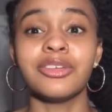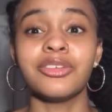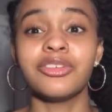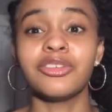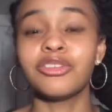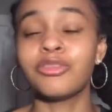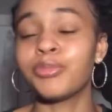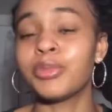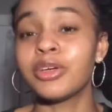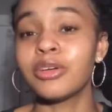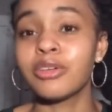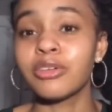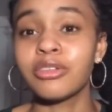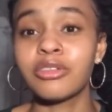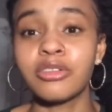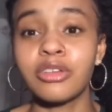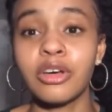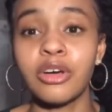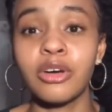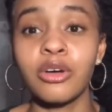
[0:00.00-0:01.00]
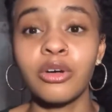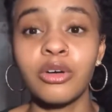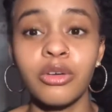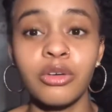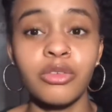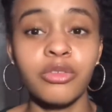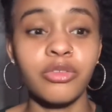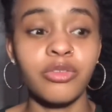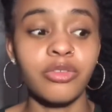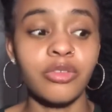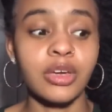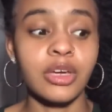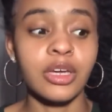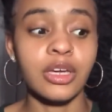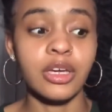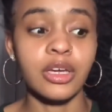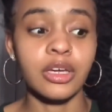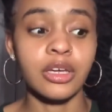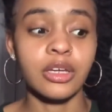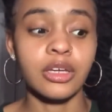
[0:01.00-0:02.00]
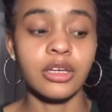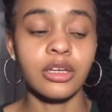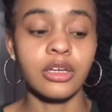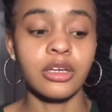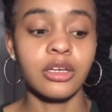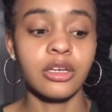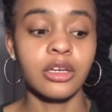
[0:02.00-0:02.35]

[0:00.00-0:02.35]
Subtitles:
just be yourself, and